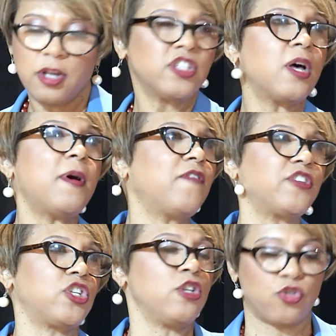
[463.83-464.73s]
Some of
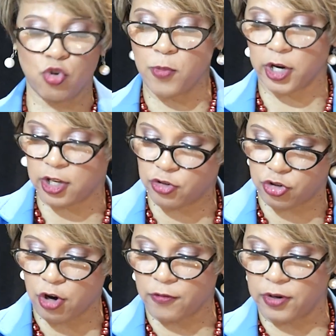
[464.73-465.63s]
us in this room are
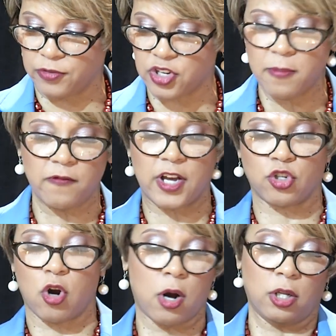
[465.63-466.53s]
conservative. Some of
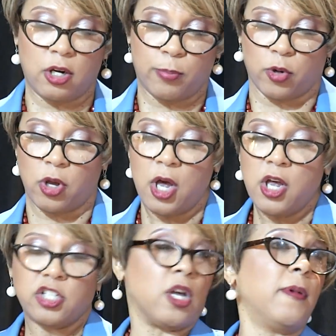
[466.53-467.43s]
us are liberal.
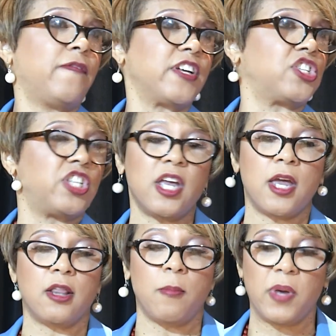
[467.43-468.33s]
Some of us sit
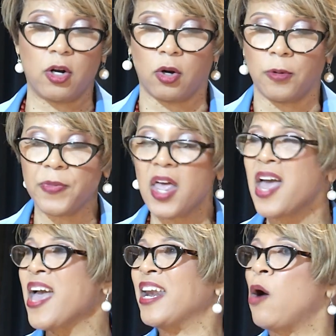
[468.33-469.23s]
in the middle.
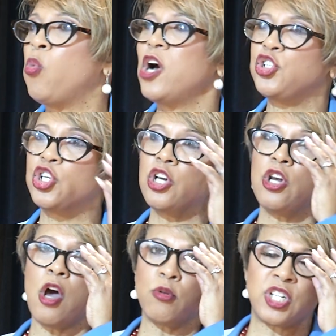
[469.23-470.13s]
And I want you to
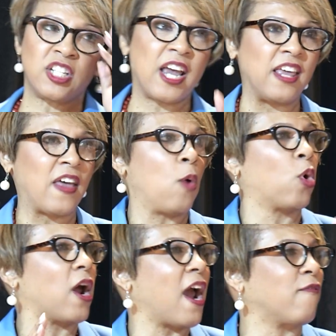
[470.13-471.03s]
know today that
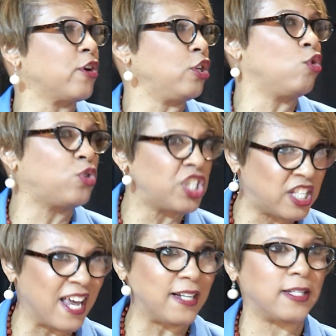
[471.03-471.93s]
wherever you
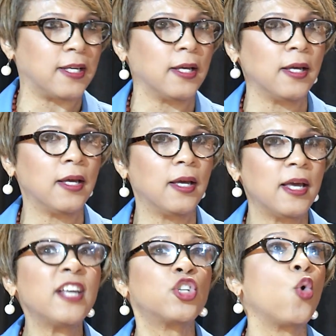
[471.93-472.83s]
sit,
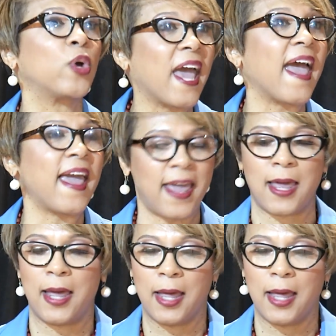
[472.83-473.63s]
it's okay.